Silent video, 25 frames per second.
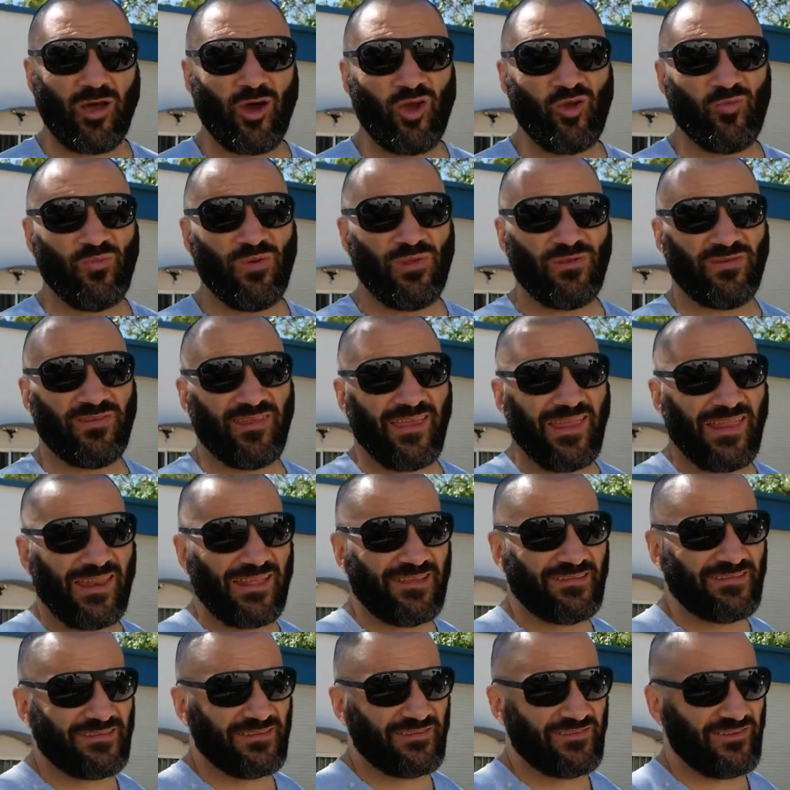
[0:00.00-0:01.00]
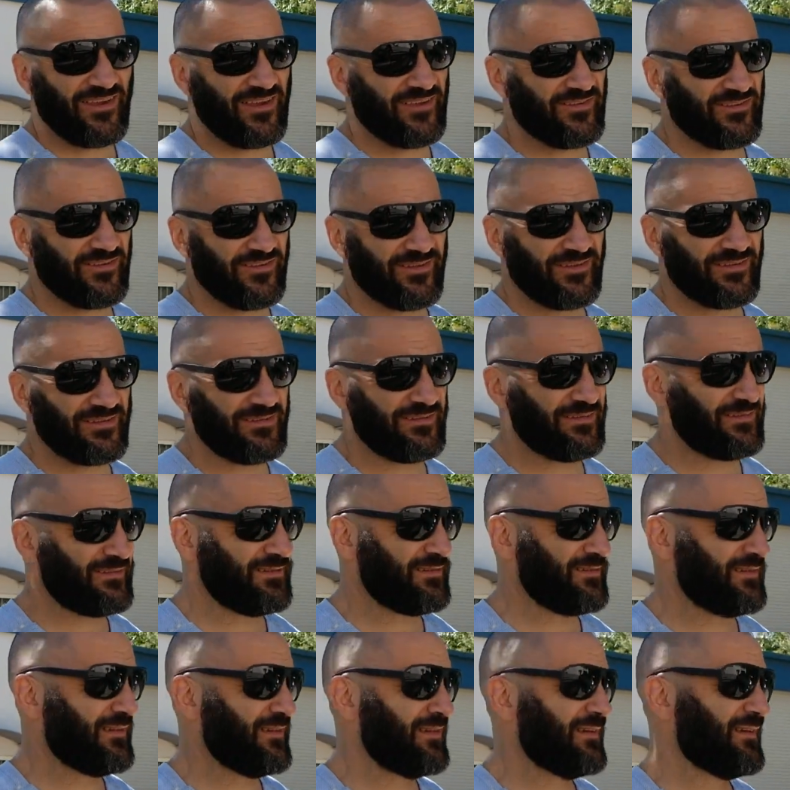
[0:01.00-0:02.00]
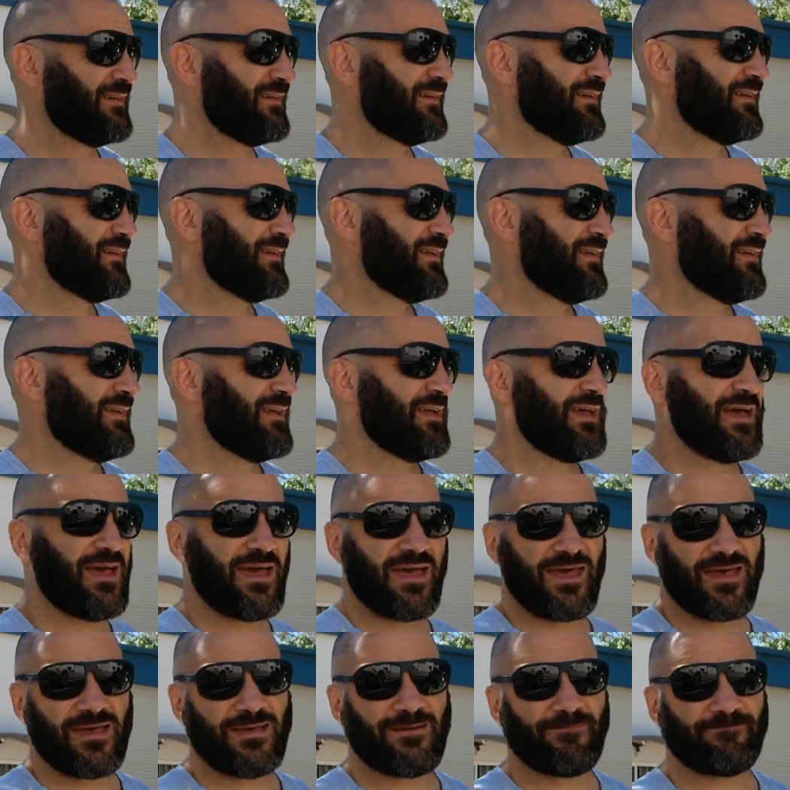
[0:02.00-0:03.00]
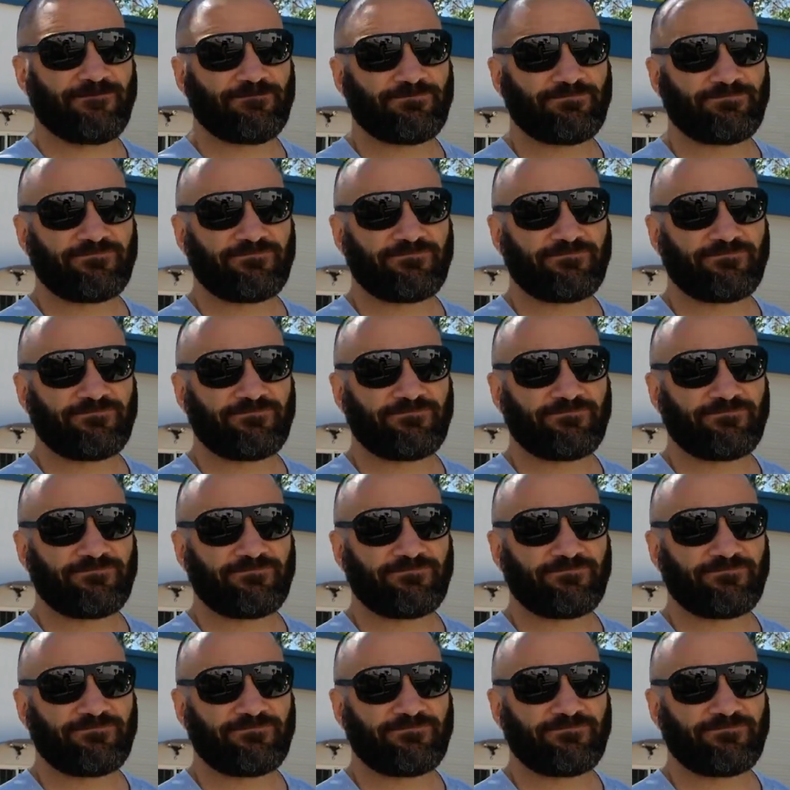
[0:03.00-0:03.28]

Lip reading: open to any suggestions. I've